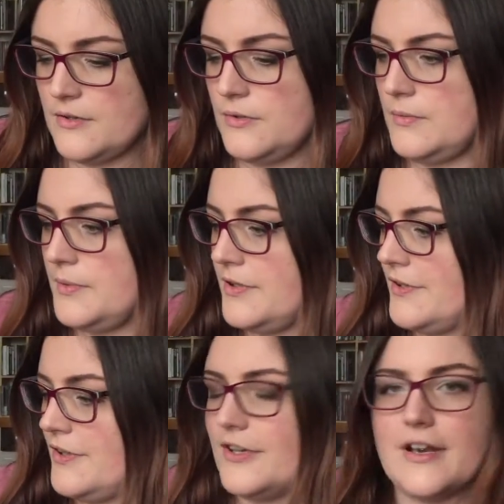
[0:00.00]
ooh,
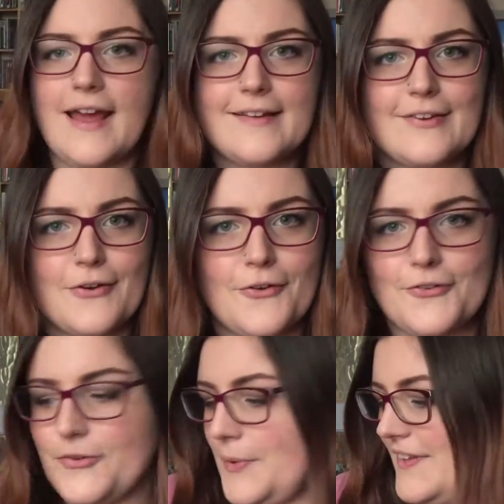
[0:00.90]
her legs are all
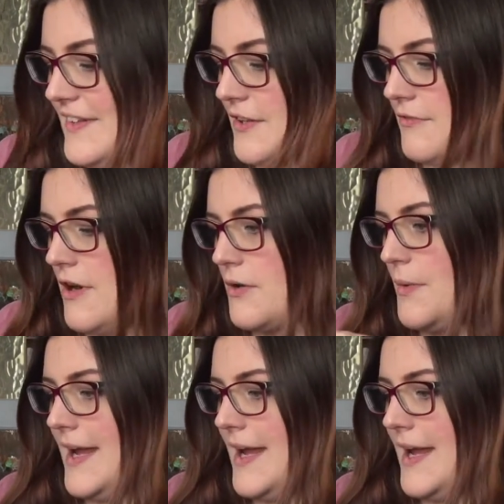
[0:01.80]
twisted the wrong